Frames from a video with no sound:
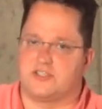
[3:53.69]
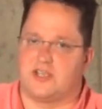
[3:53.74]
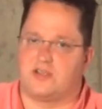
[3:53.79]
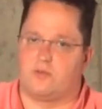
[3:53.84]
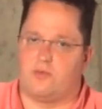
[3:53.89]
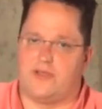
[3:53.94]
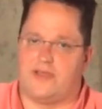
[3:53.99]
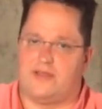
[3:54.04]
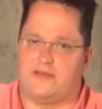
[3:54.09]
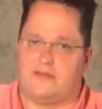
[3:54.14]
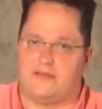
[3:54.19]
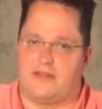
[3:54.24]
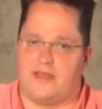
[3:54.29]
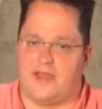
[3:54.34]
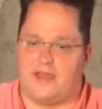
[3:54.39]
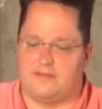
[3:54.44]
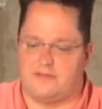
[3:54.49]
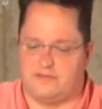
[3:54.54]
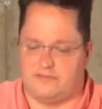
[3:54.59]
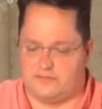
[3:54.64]
segue into
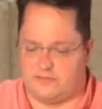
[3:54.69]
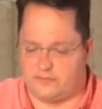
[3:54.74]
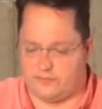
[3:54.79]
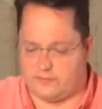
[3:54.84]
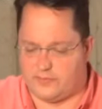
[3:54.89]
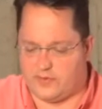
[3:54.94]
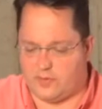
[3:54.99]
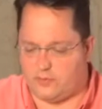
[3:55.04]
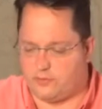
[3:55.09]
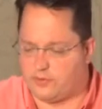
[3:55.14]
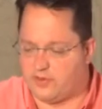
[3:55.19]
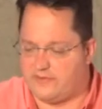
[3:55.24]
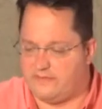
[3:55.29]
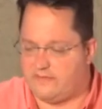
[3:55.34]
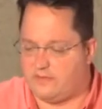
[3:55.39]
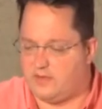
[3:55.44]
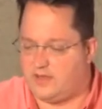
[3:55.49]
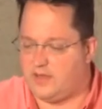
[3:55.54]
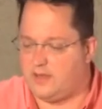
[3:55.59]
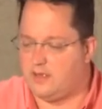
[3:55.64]
that real
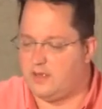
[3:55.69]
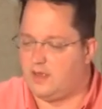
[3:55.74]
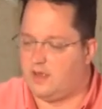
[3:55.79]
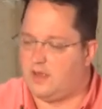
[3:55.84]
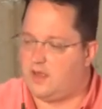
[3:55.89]
briefly.